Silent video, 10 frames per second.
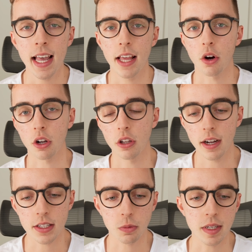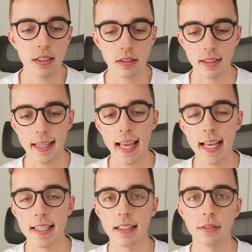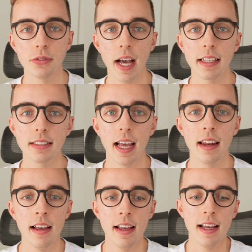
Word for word: and our clients recently is the fact that